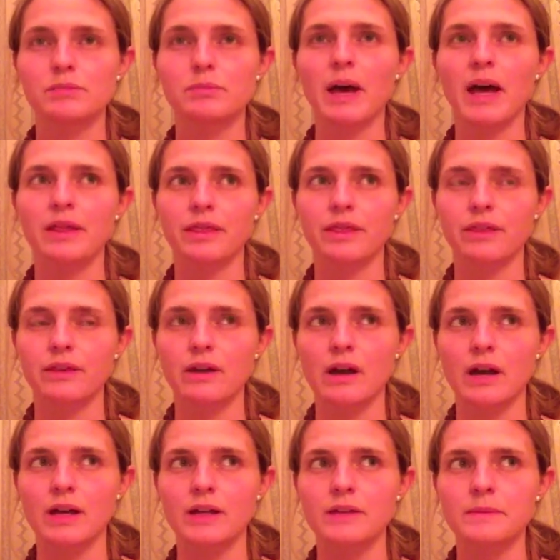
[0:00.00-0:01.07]

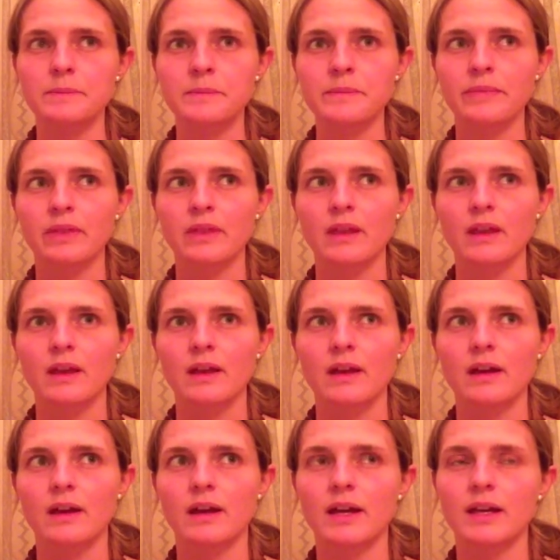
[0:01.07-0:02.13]
pantheon,
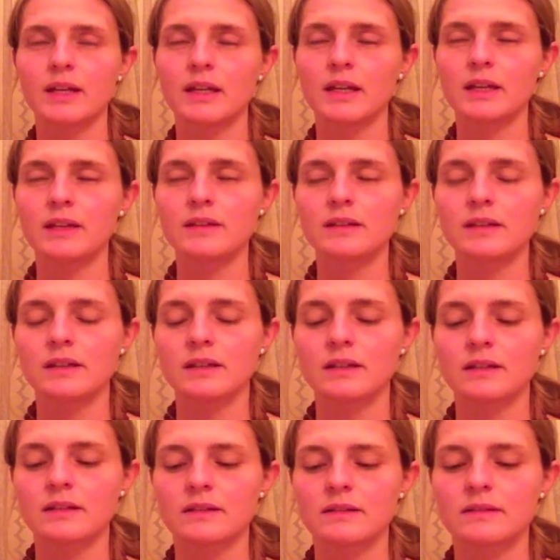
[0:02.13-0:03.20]
in
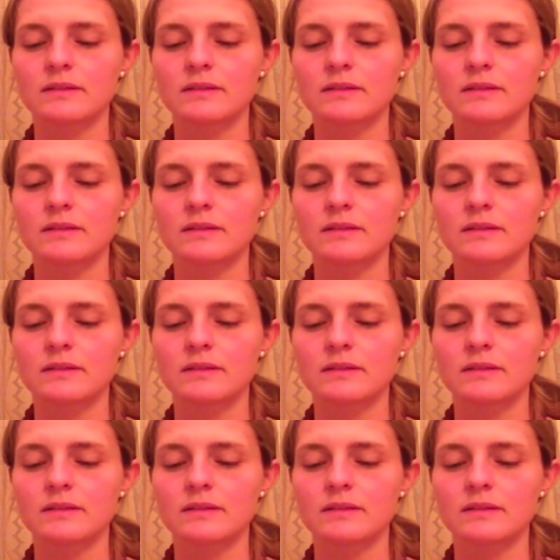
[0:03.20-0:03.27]
Indian